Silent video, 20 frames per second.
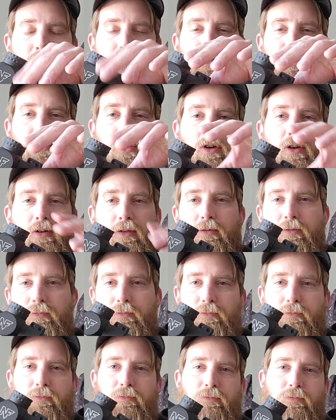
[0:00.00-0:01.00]
start
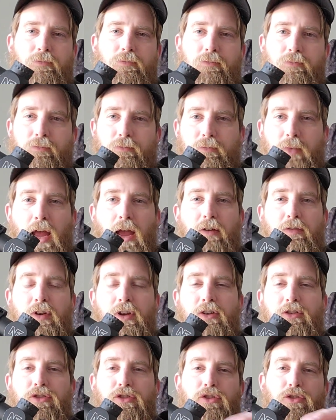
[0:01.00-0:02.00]
having
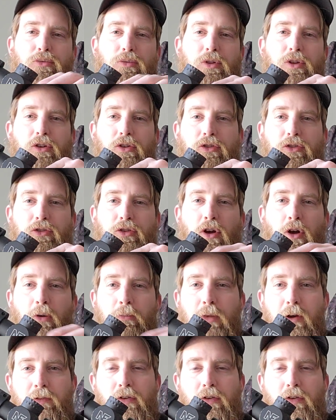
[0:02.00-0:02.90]
issues with your scope.